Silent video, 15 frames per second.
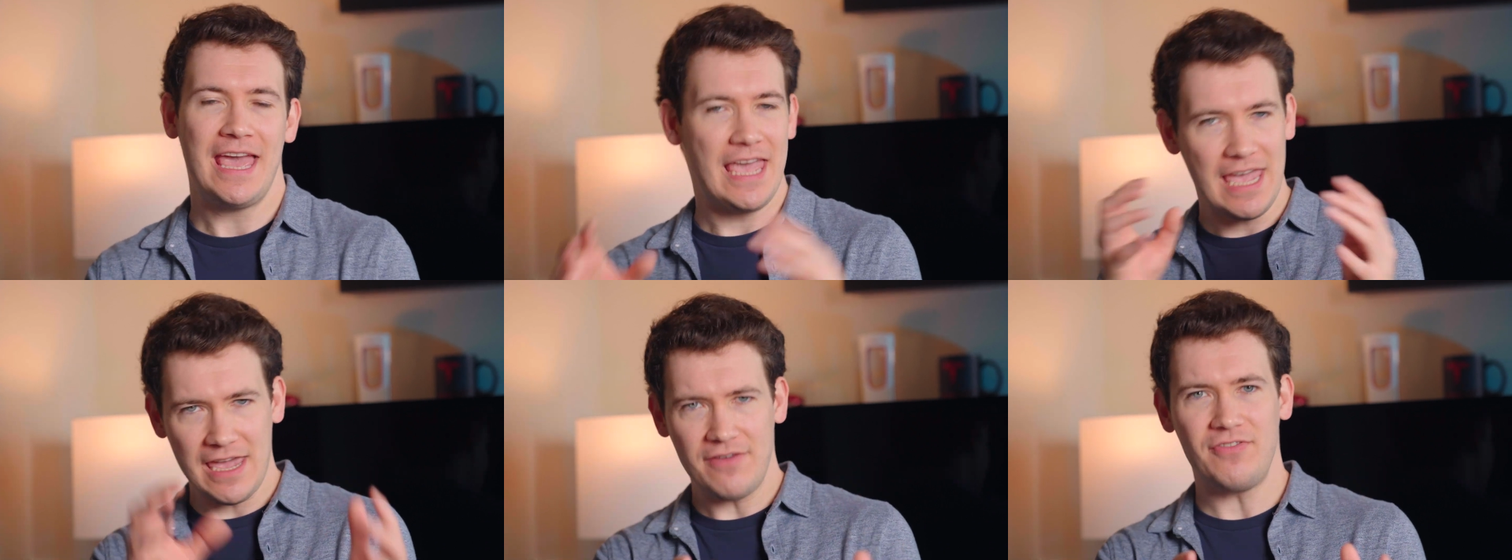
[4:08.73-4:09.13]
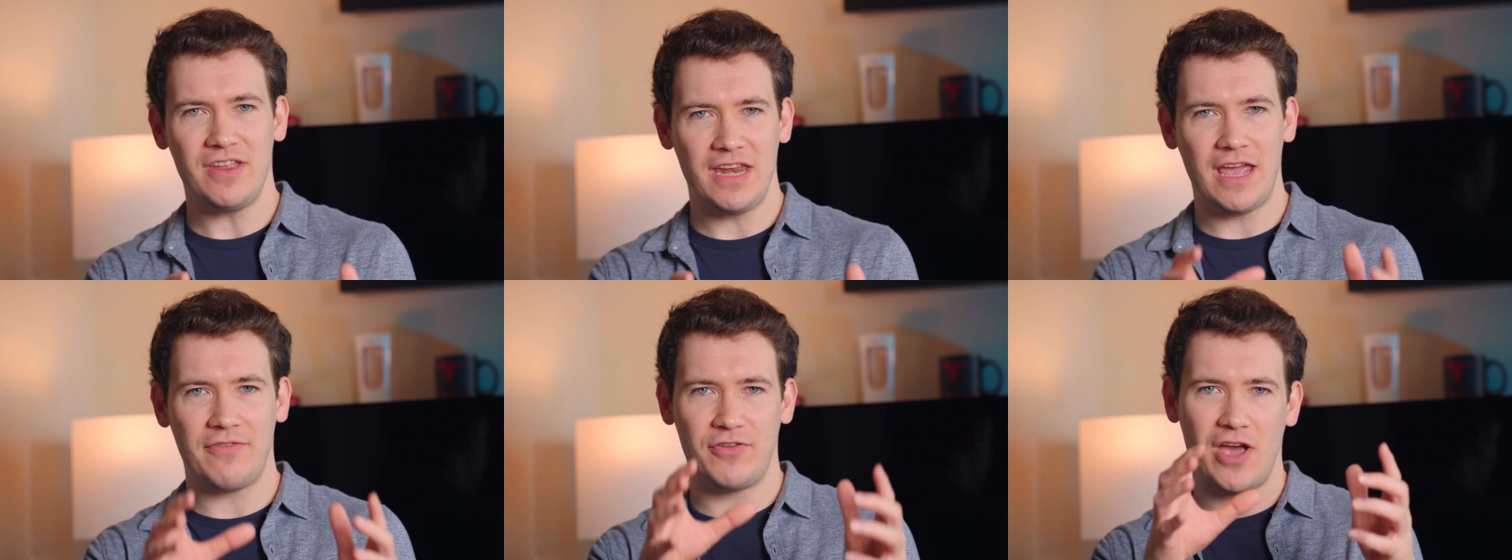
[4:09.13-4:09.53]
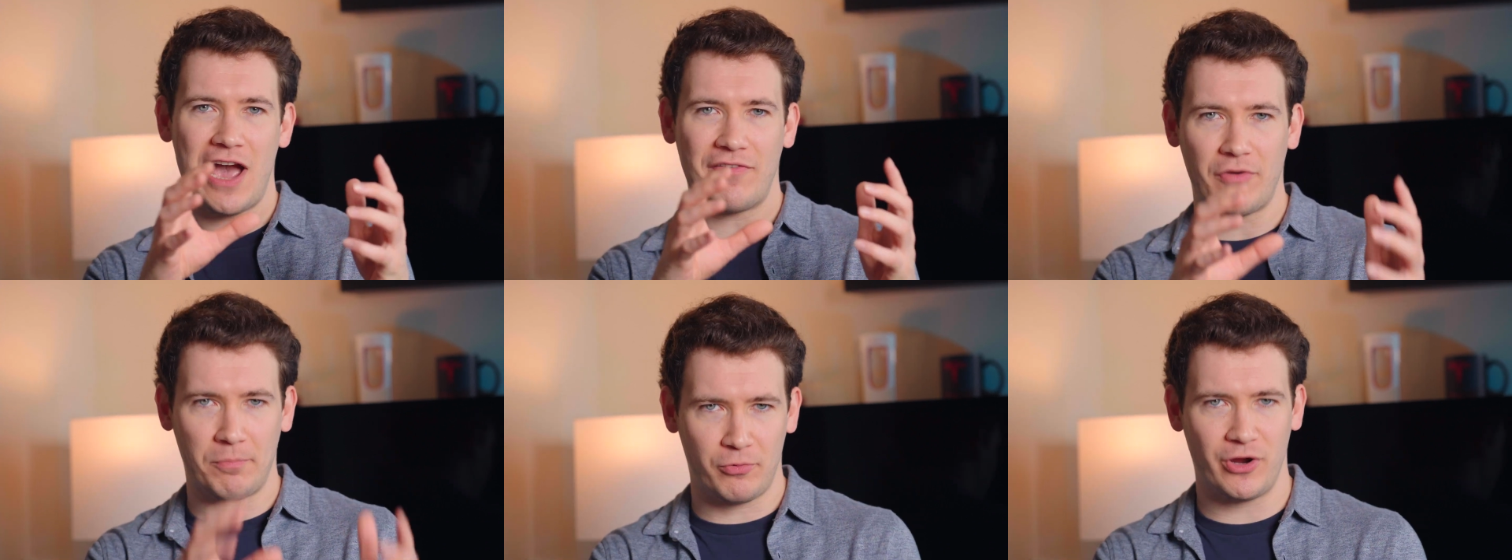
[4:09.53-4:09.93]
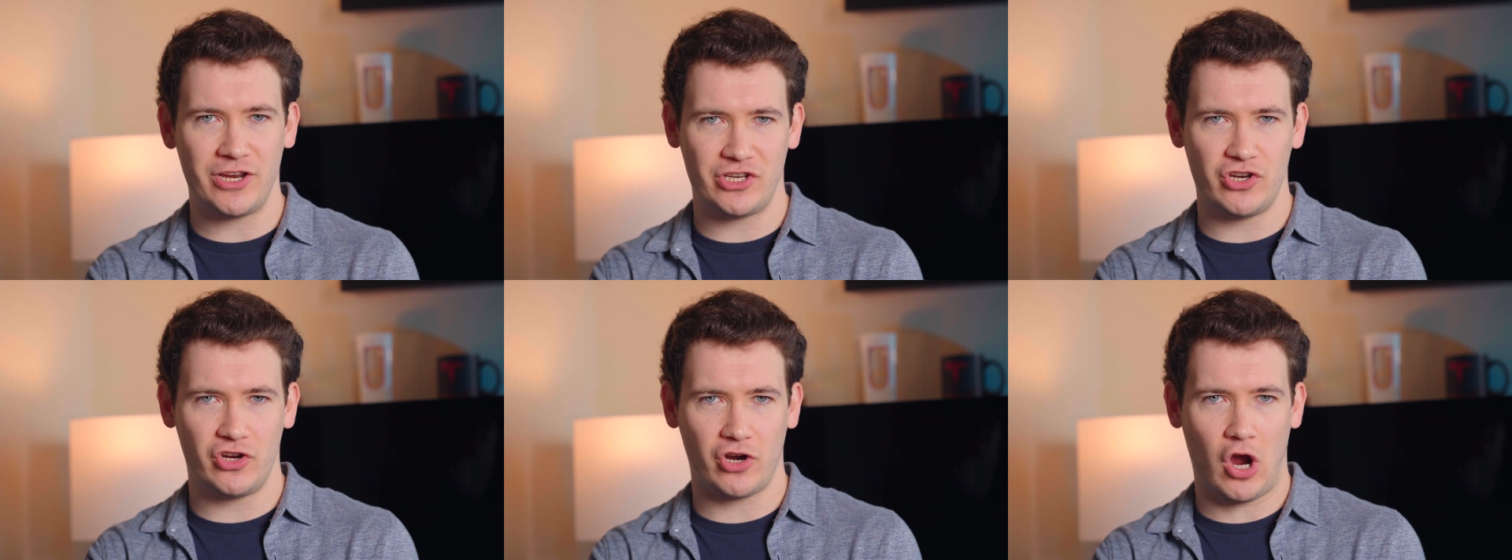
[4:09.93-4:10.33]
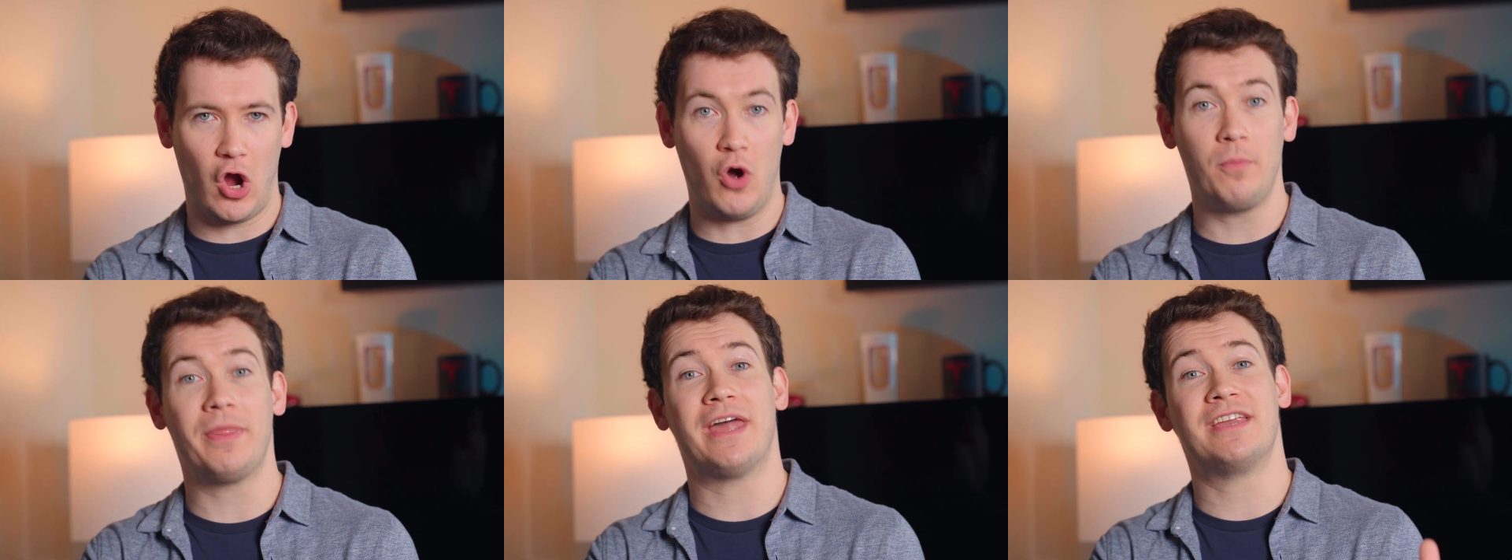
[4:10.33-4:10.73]
Even if you have a bridge in your
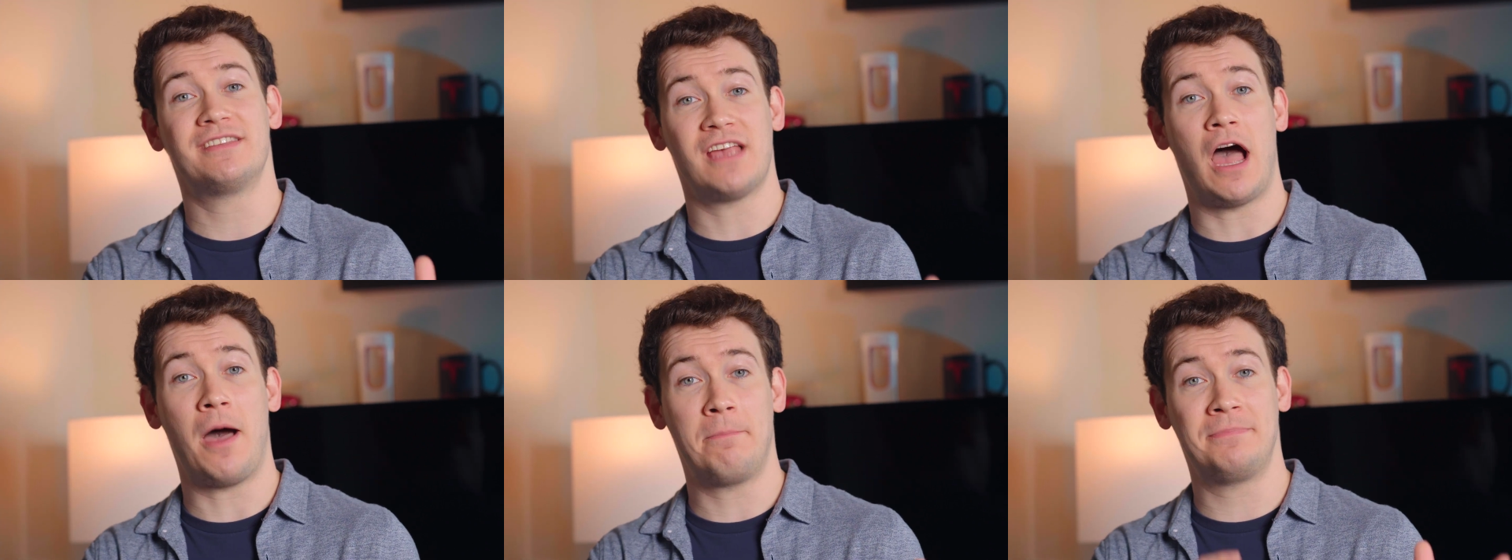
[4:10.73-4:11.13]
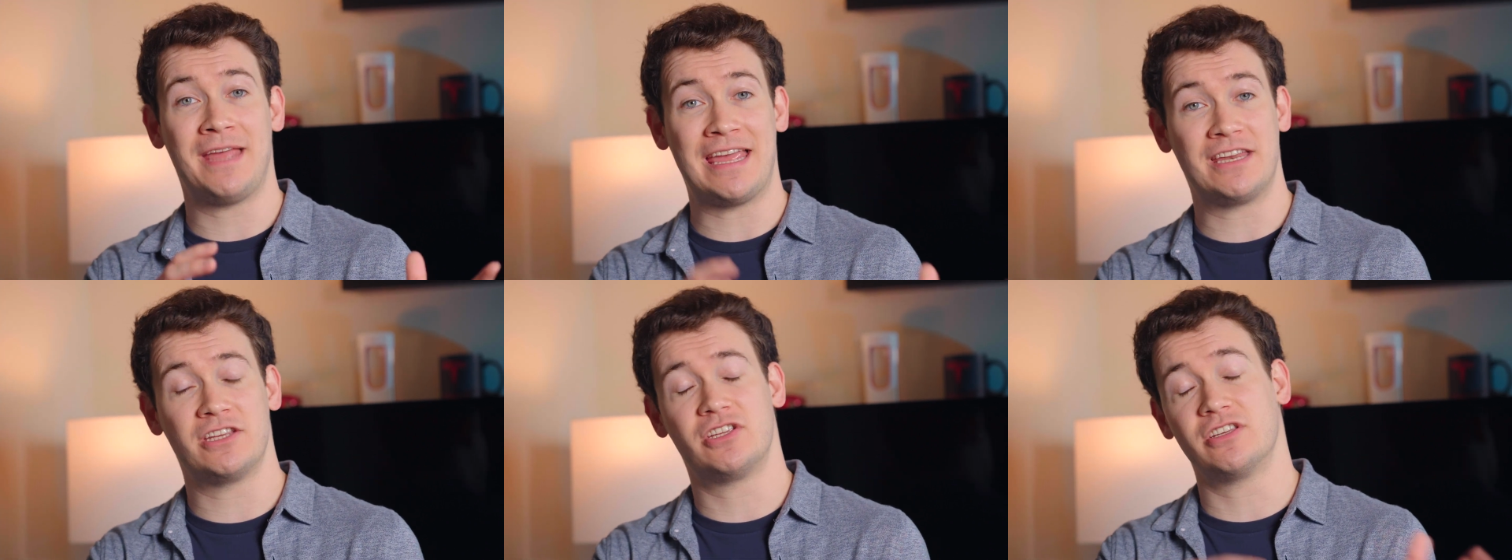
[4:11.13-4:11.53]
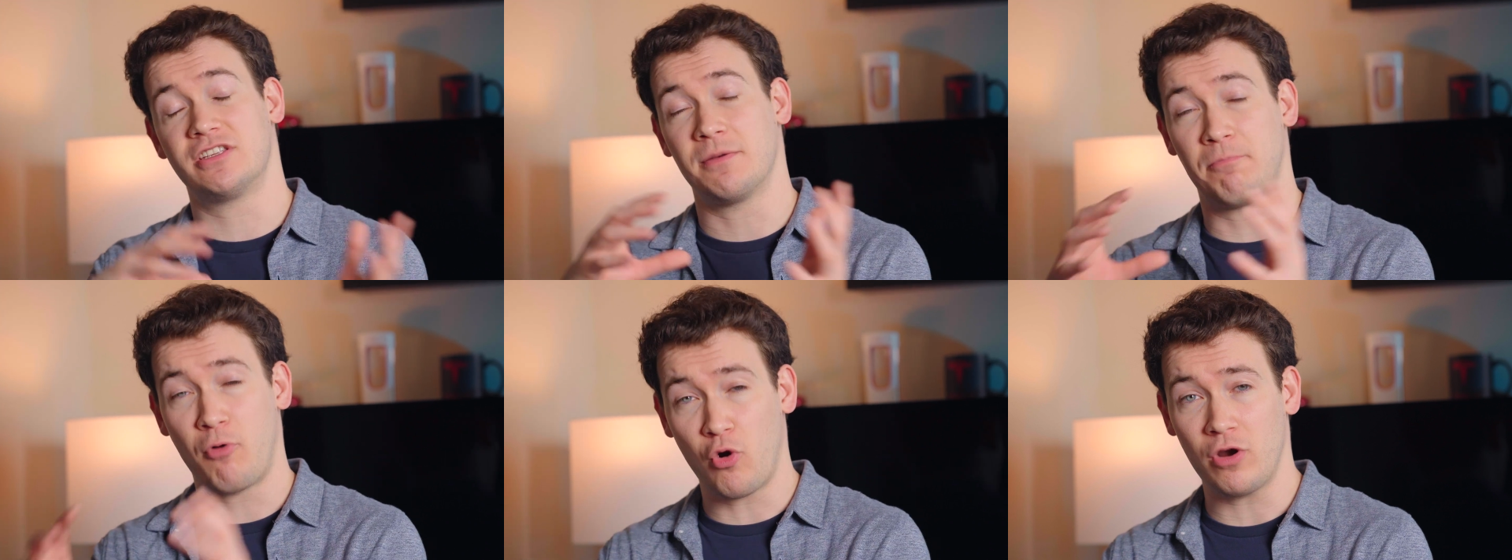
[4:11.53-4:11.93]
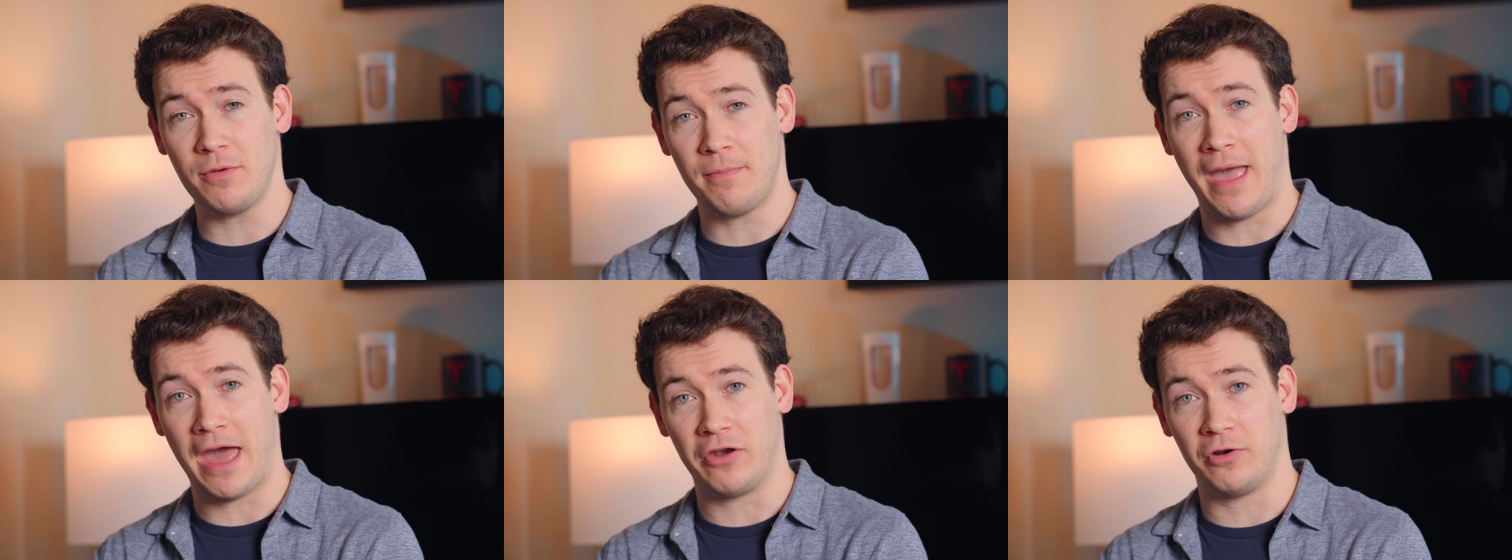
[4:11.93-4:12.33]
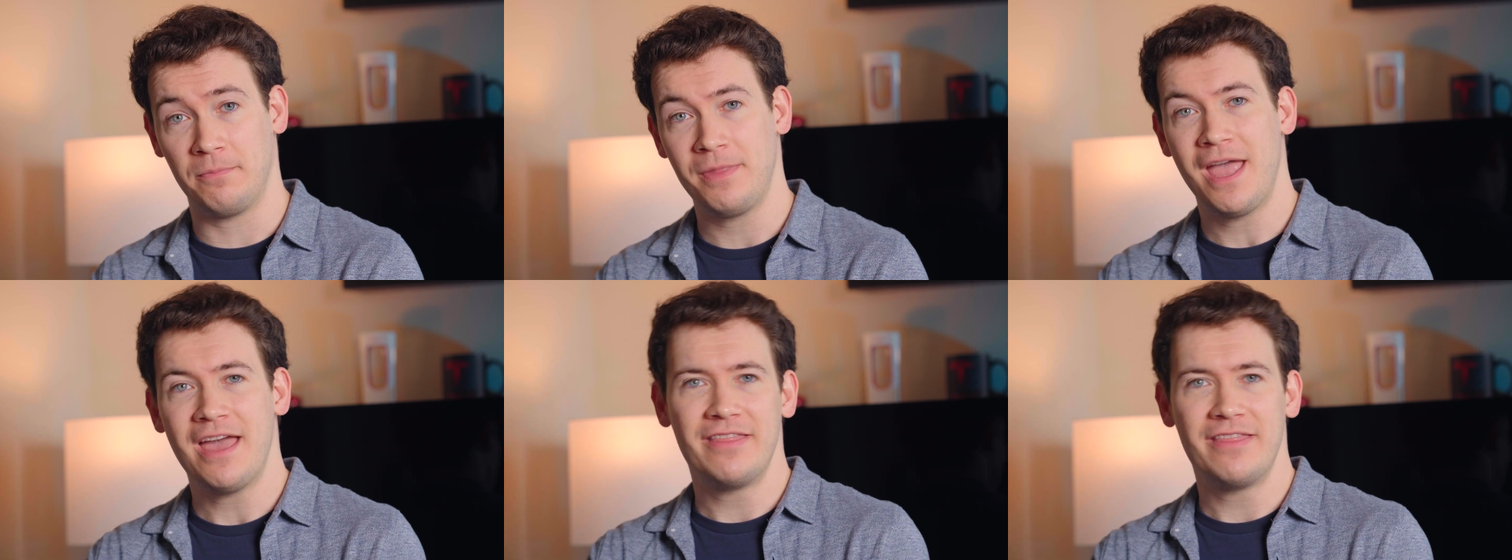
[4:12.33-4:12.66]
home that is updated to support Matter,